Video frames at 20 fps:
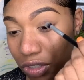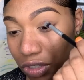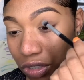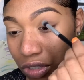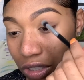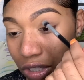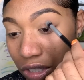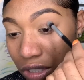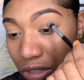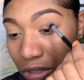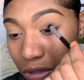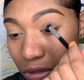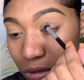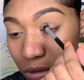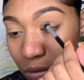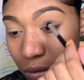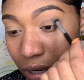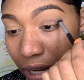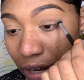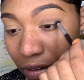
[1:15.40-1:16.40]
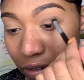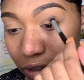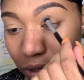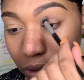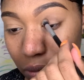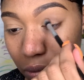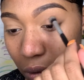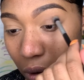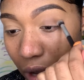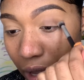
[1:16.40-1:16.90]
Just do whatever you
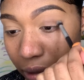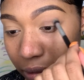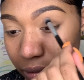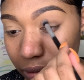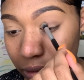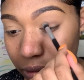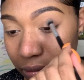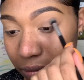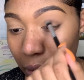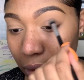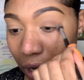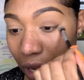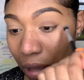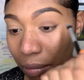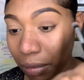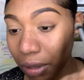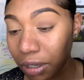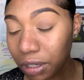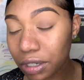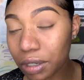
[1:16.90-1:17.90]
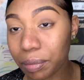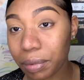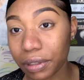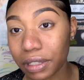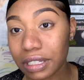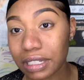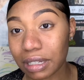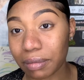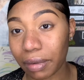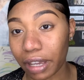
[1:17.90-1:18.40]
want. I'm going to put
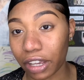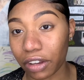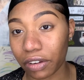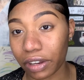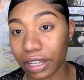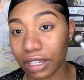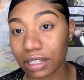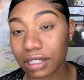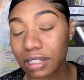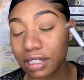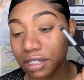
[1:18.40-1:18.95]
this in my crease.